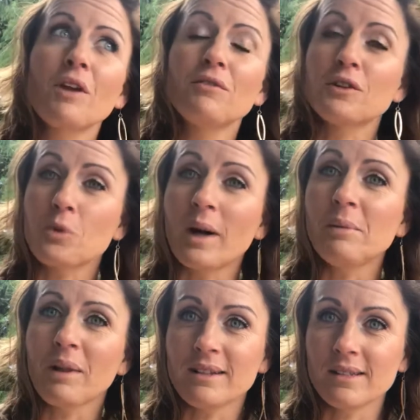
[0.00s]
for 20
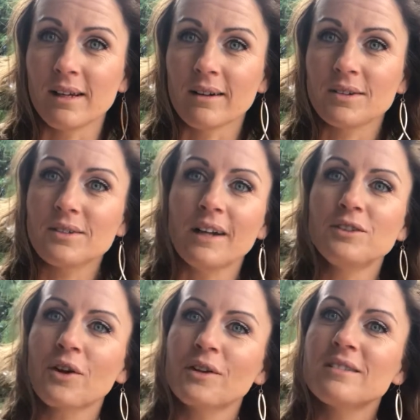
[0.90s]
plus years. I
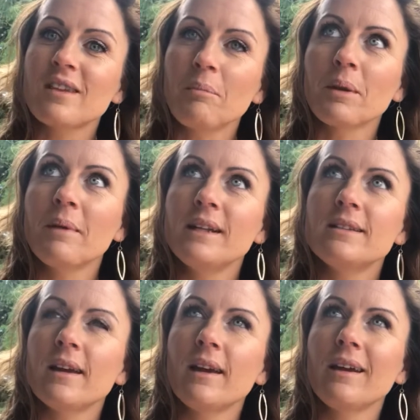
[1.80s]
started
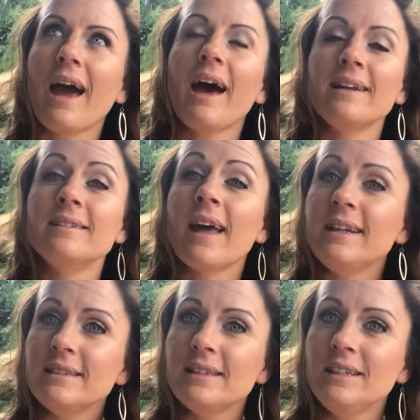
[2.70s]
supplementing at
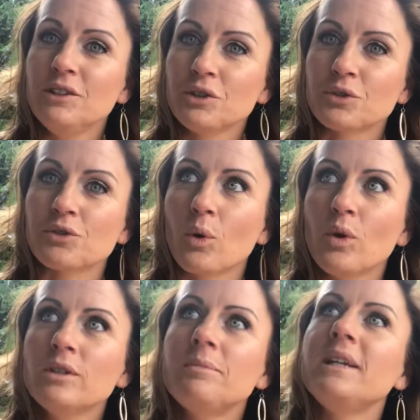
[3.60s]
19 years
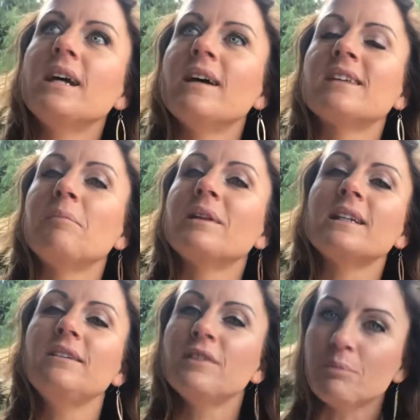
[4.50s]
old because I
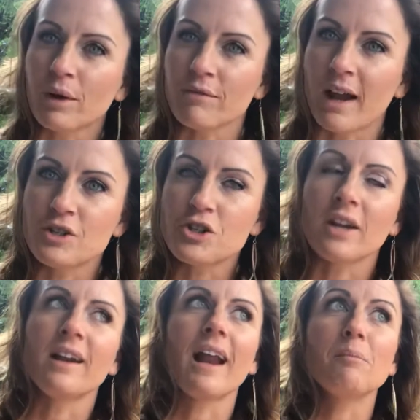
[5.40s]
believe in
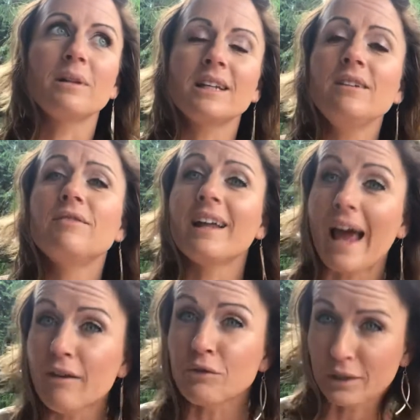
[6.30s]
prevention, and I believe that
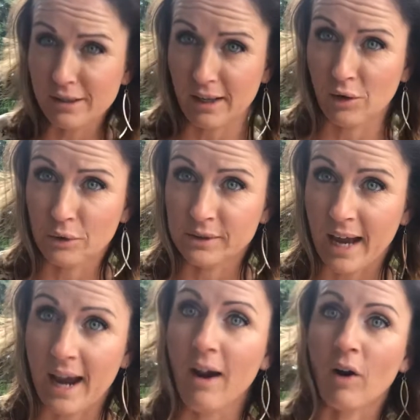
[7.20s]
every single
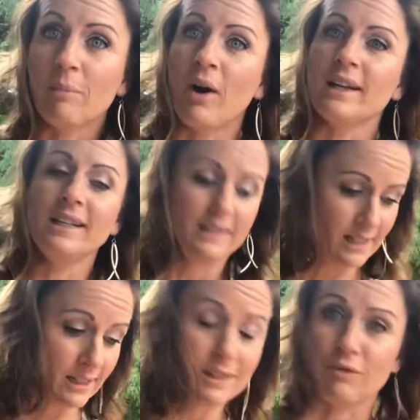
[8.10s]
day our body
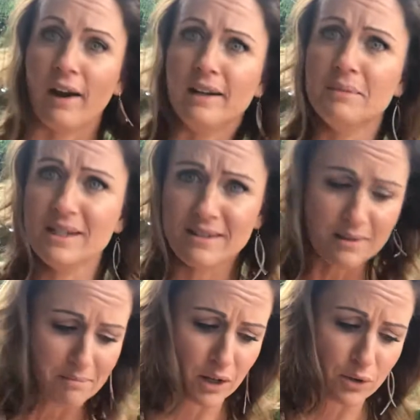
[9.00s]
needs vitamins
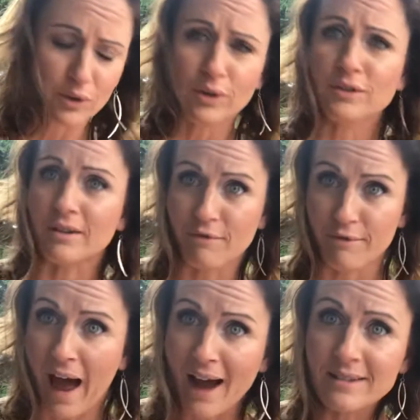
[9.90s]
and minerals and
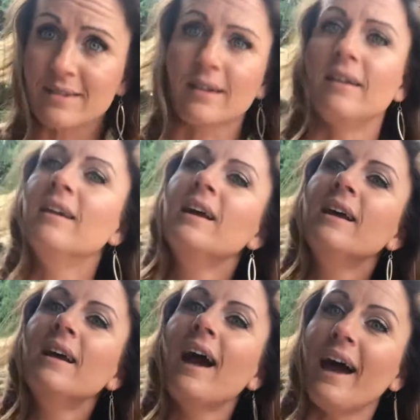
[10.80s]
fats,
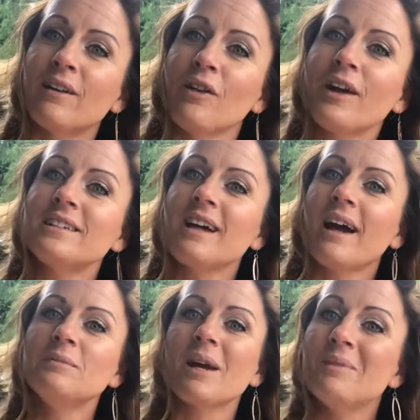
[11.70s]
and a lot of
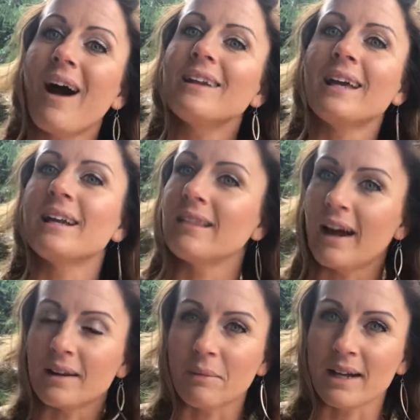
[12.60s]
times I'm not getting
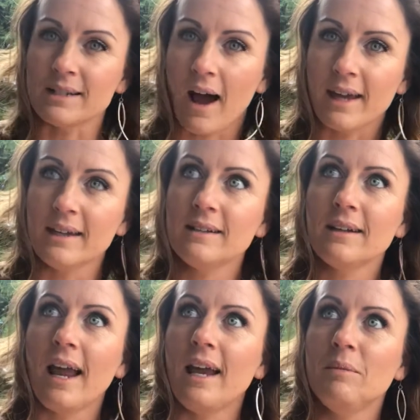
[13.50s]
that in my diet.
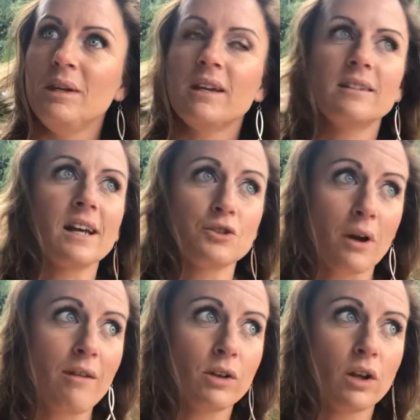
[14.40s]
A, because I
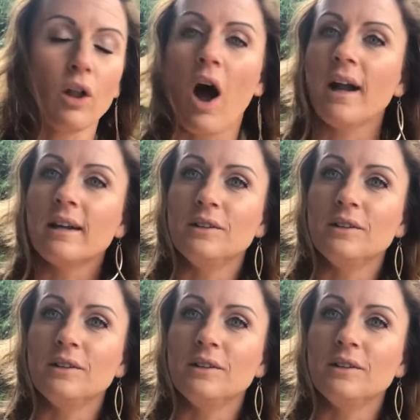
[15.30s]
travel a lot.